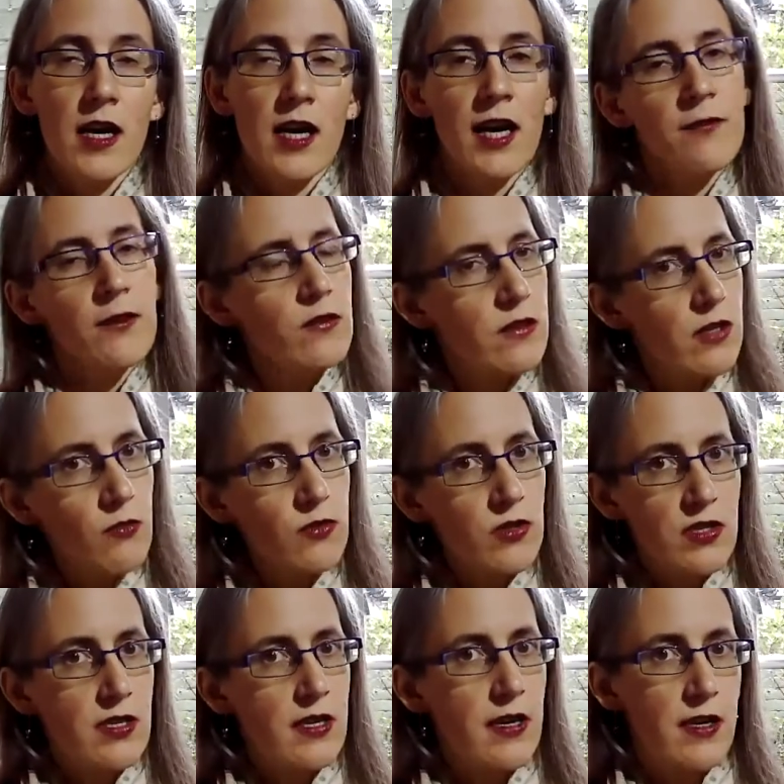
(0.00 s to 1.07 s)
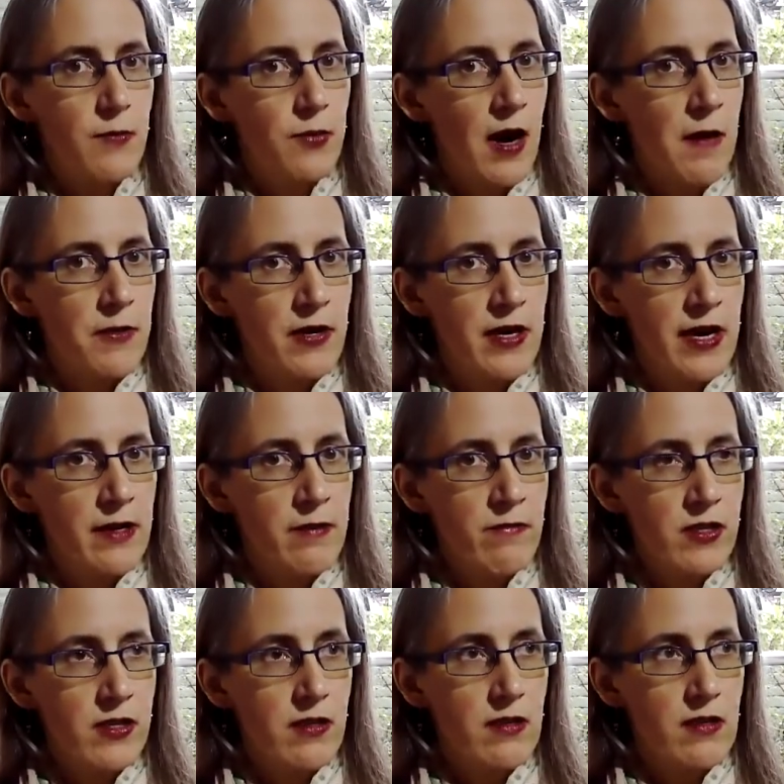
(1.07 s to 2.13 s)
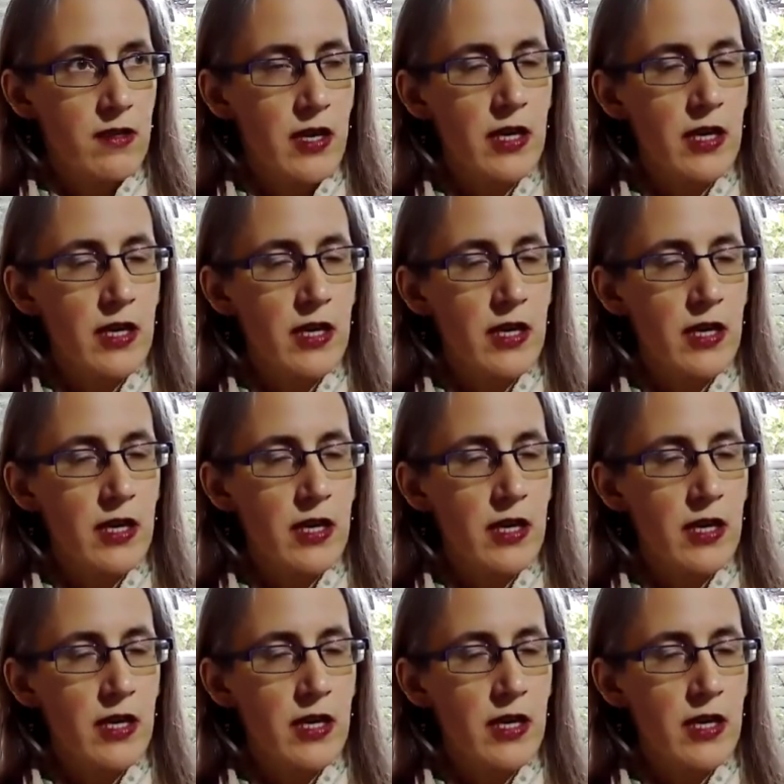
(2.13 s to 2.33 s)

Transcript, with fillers: If you don't see any proper names